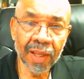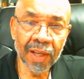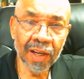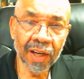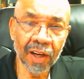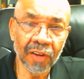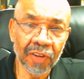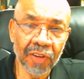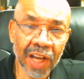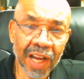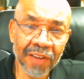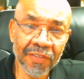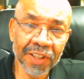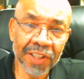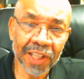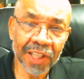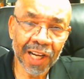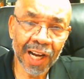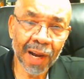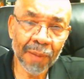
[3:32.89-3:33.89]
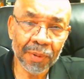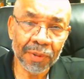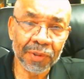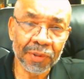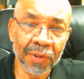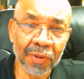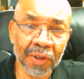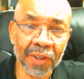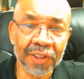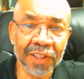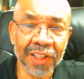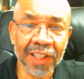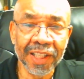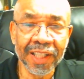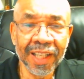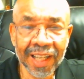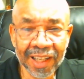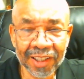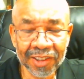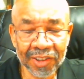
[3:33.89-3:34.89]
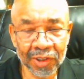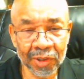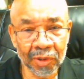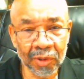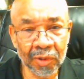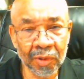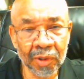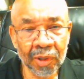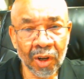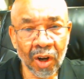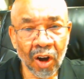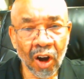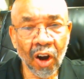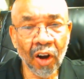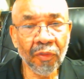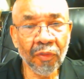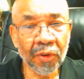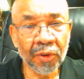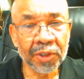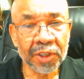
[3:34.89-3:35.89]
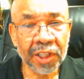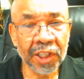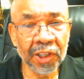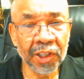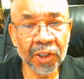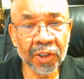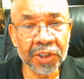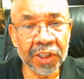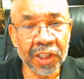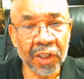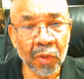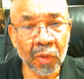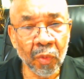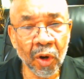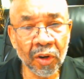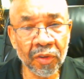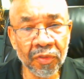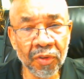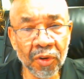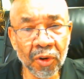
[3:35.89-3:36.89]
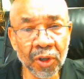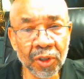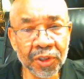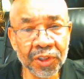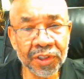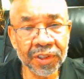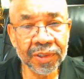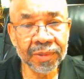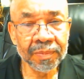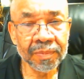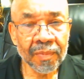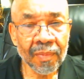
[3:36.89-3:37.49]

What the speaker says: of having the opportunity to offer skills in the workforce